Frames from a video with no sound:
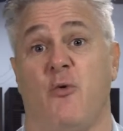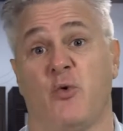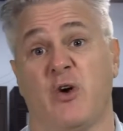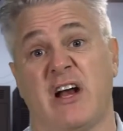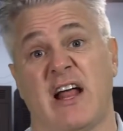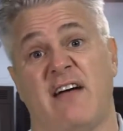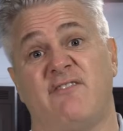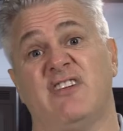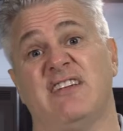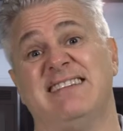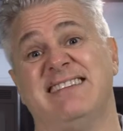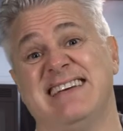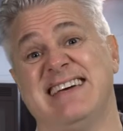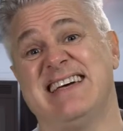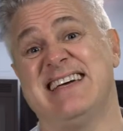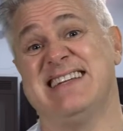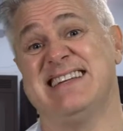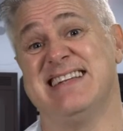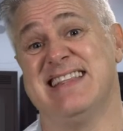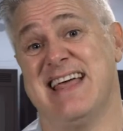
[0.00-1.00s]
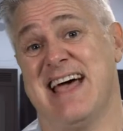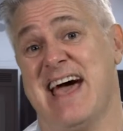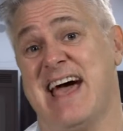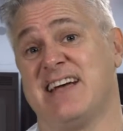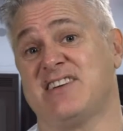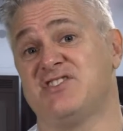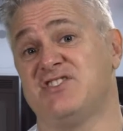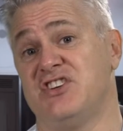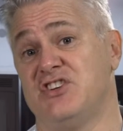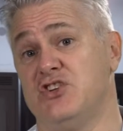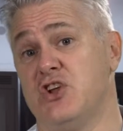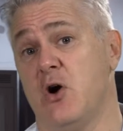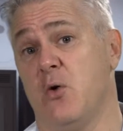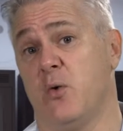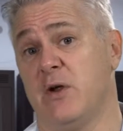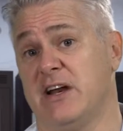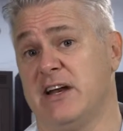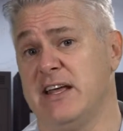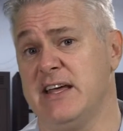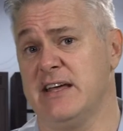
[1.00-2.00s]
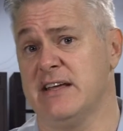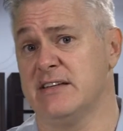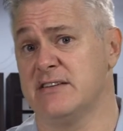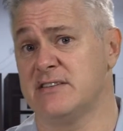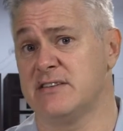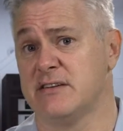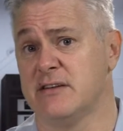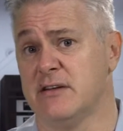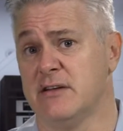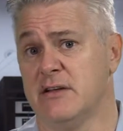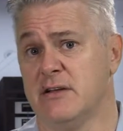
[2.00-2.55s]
and we're going to have to dig into the hex to know what it is.